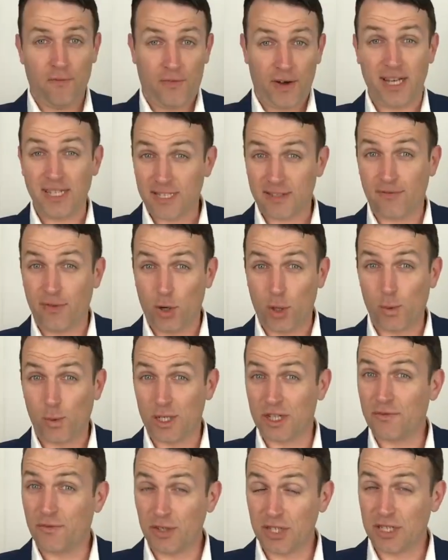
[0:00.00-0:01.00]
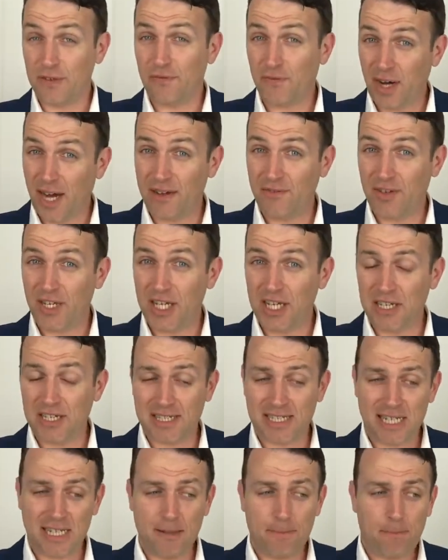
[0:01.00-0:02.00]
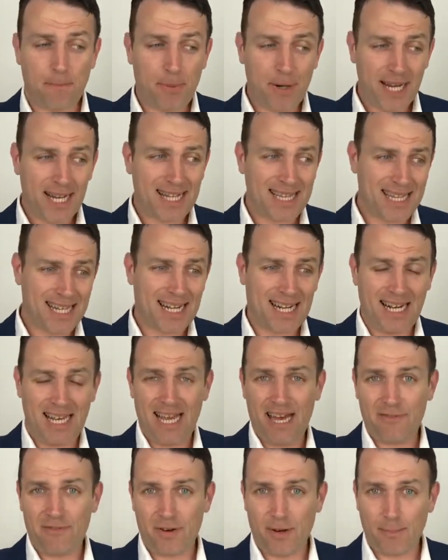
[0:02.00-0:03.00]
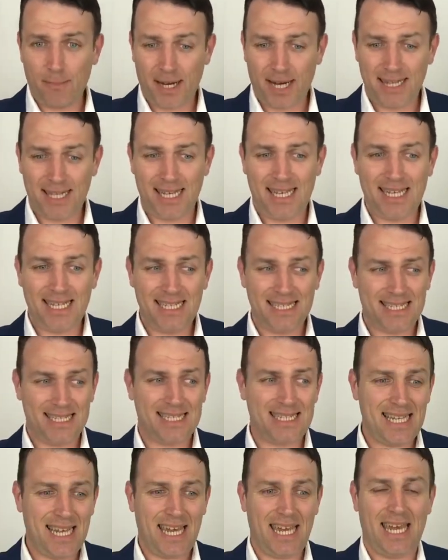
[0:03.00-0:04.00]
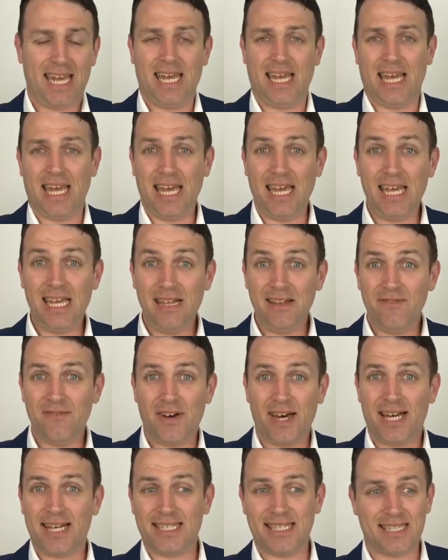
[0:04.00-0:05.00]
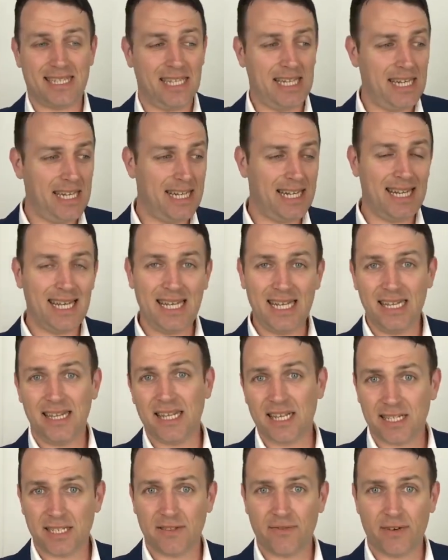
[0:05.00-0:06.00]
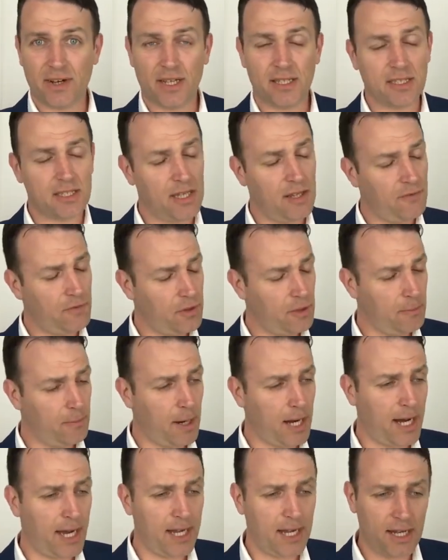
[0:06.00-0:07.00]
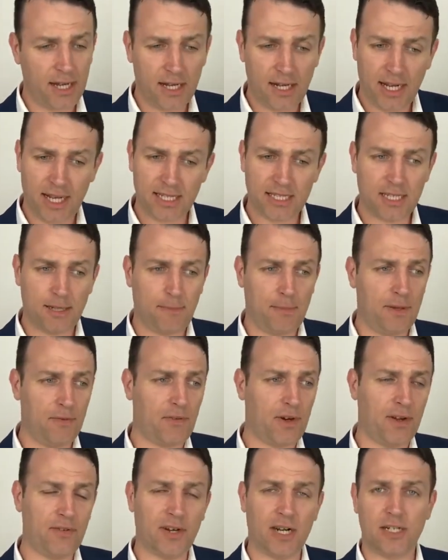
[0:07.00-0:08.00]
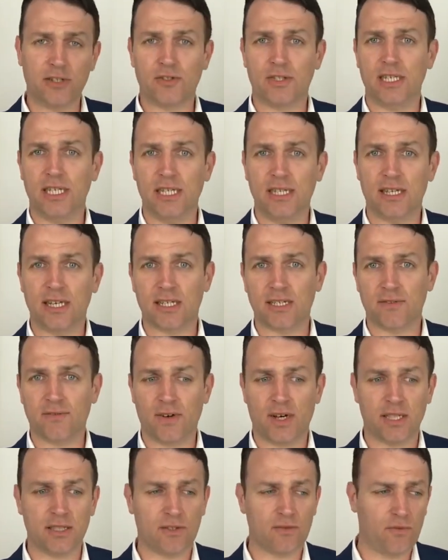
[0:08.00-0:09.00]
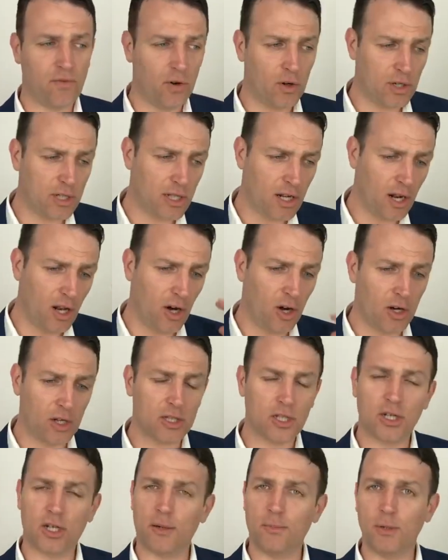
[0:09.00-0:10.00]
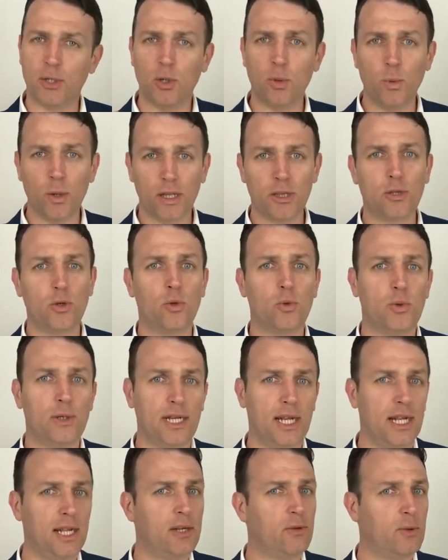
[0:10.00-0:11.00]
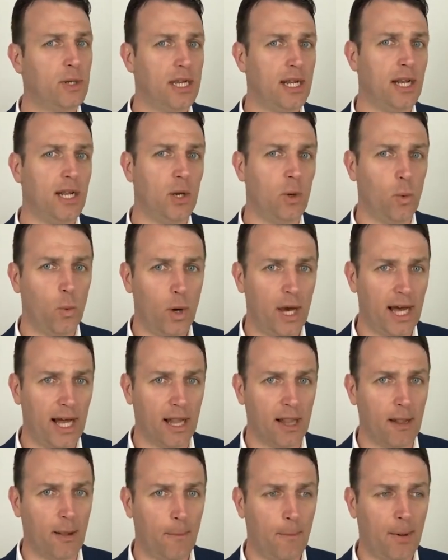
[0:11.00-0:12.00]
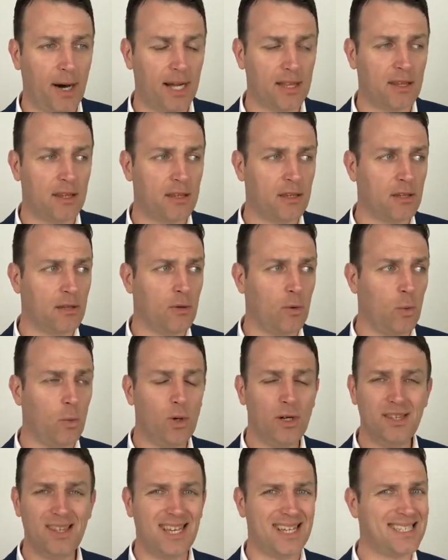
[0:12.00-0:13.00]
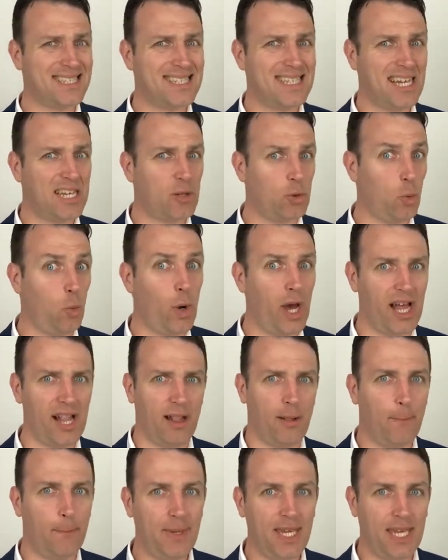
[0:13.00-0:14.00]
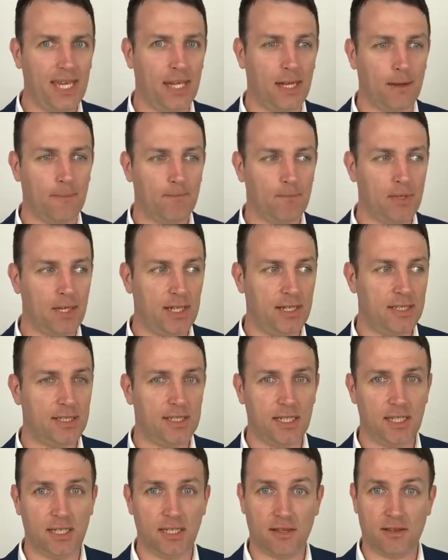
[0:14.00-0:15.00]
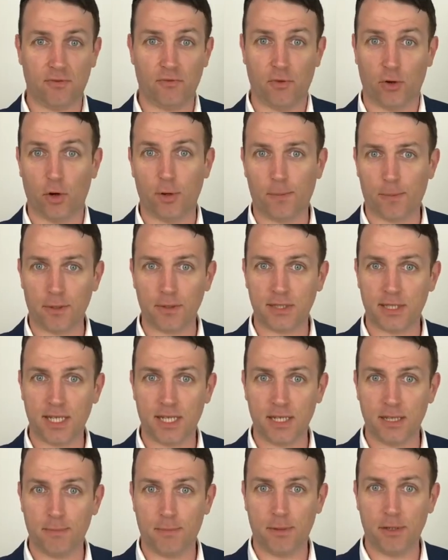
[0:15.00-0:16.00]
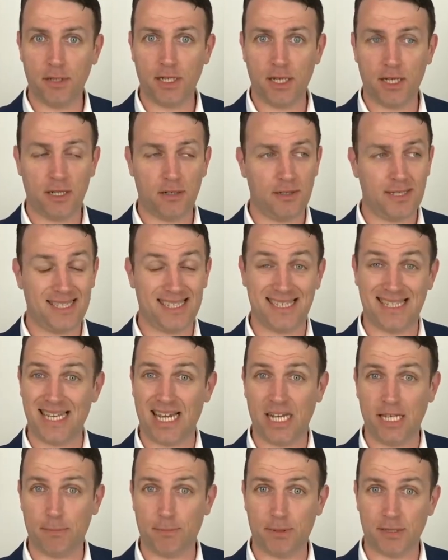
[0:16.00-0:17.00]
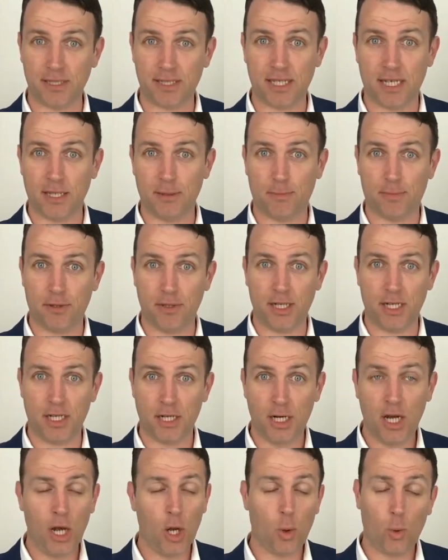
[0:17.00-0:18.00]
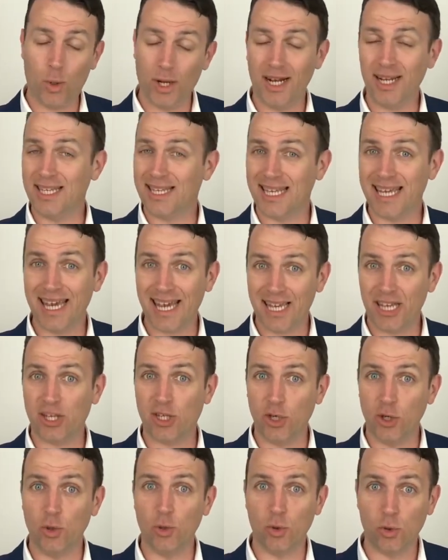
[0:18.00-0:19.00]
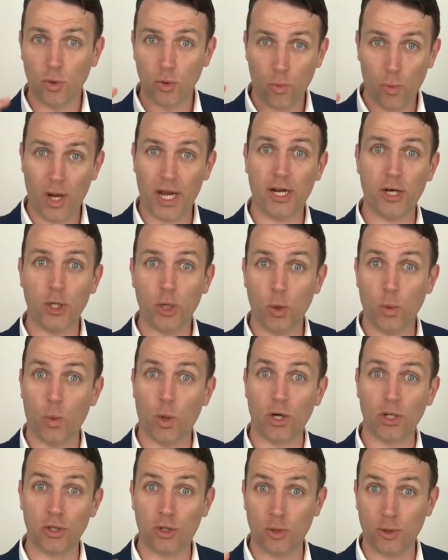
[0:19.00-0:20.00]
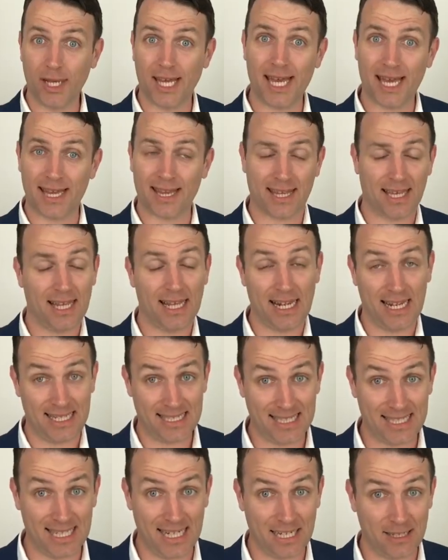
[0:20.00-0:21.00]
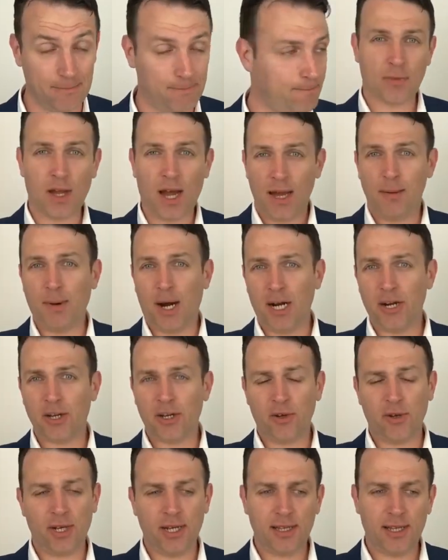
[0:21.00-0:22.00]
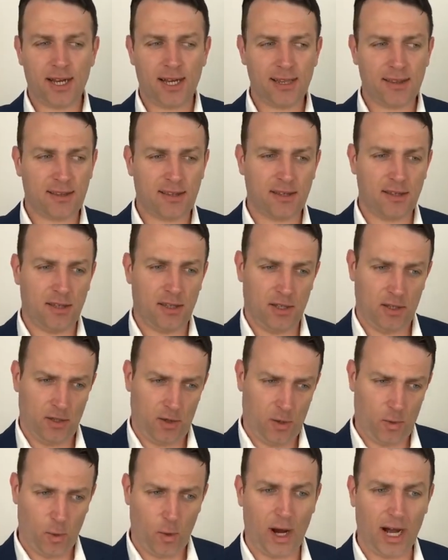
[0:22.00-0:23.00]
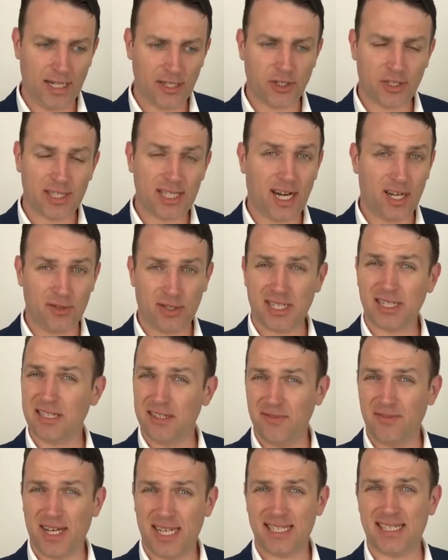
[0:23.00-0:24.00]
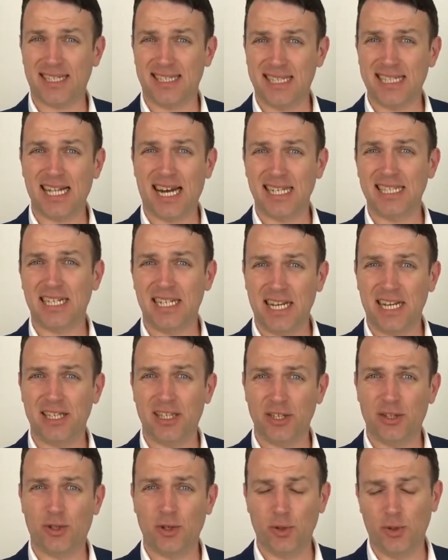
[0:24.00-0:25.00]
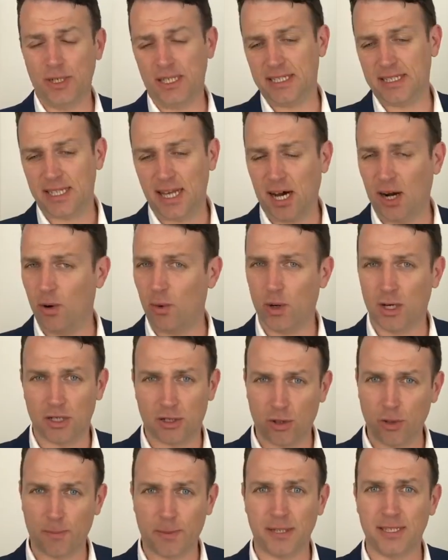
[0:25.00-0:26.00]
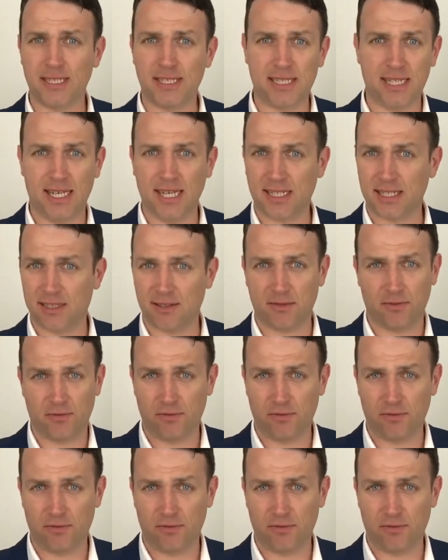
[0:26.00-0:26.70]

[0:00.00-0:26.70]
Fast forward 35 years and practically everybody is saying invest in index funds. If you buy an S&P 500 index funds for the long term, you will do really really well. But what does that well mean? Is it 4% per year? Is it 8% per year? Will it get you where you want to get? Let's see. I'm arguing that 100,000 invested in 1982 is now what 2.6